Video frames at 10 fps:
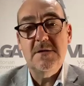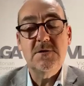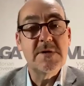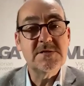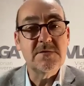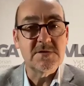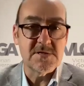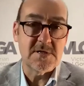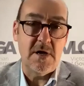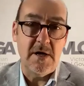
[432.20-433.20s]
You mentioned the
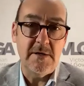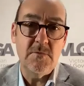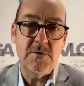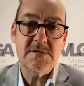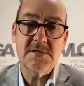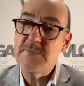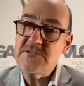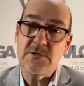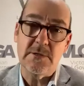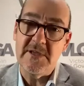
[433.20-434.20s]
design. What's
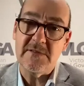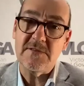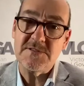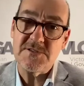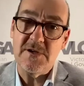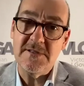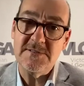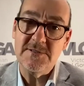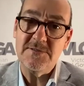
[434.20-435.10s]
special about the design, do you